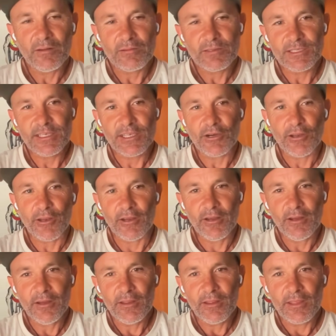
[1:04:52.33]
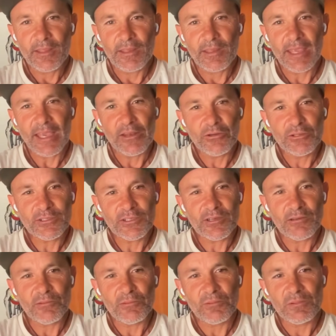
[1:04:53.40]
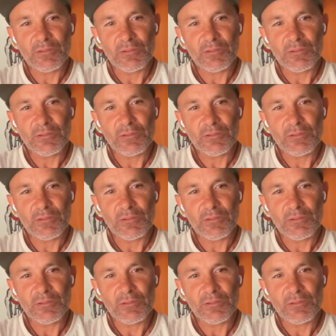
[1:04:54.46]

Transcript: Ciota, can also